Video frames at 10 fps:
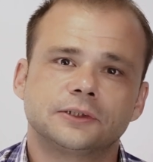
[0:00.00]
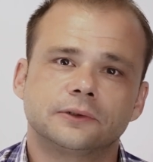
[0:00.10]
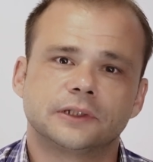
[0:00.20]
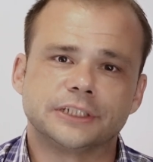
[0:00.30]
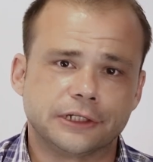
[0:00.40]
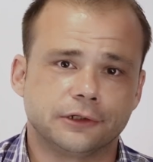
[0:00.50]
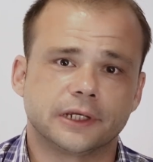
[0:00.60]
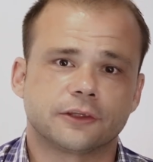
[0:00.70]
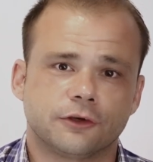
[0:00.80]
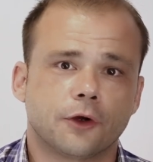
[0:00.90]
to continue to
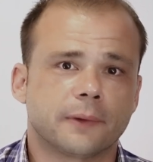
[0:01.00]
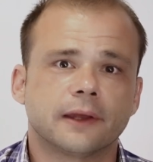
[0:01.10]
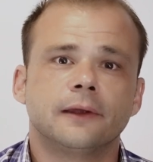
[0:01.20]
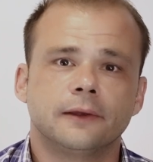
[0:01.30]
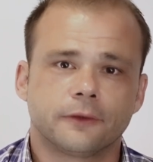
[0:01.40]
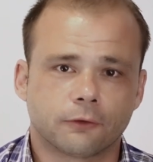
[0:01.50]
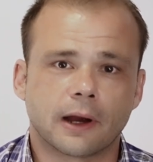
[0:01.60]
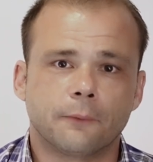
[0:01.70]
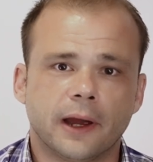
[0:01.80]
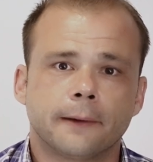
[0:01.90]
get to know me the
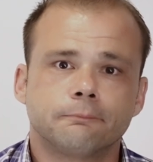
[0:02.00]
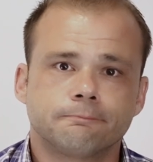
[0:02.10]
right way.